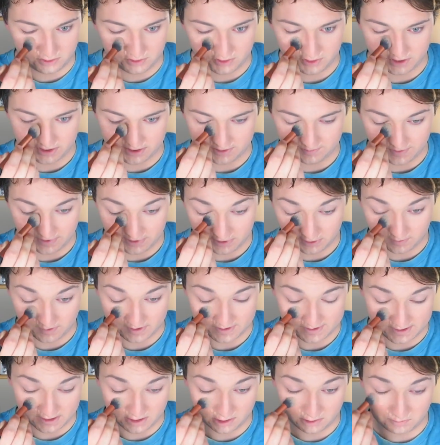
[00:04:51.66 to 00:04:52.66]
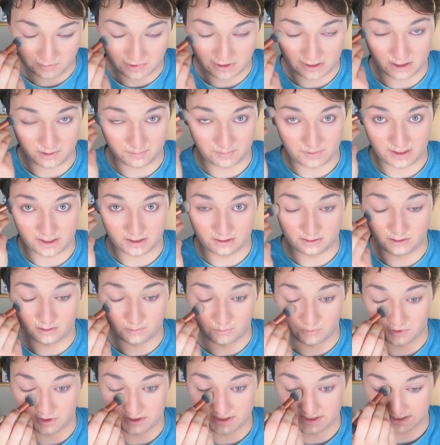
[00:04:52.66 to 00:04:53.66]
just make the rest of your makeup make a
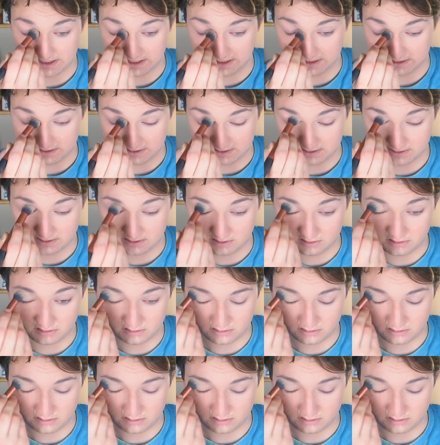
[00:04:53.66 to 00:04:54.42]
little more sense.